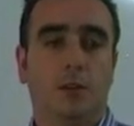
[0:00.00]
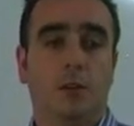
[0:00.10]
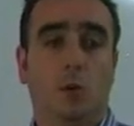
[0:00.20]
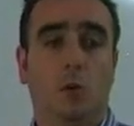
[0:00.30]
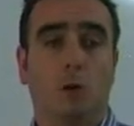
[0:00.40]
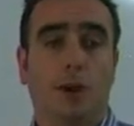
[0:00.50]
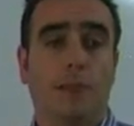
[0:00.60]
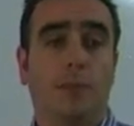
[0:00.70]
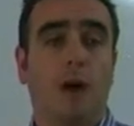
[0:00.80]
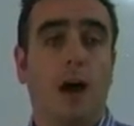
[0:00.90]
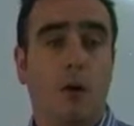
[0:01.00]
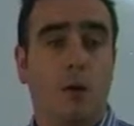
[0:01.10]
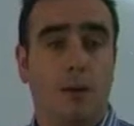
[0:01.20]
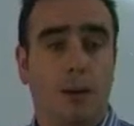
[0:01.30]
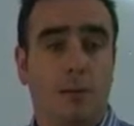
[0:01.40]
whole process of
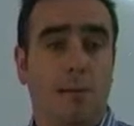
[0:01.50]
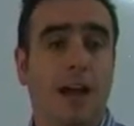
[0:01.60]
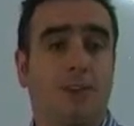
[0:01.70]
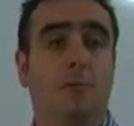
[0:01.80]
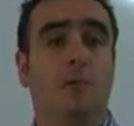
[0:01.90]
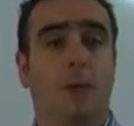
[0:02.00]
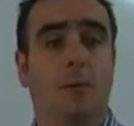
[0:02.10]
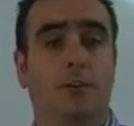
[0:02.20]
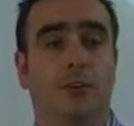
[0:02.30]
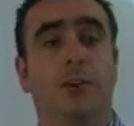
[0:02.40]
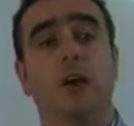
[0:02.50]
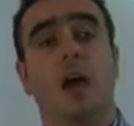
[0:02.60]
how passing parameters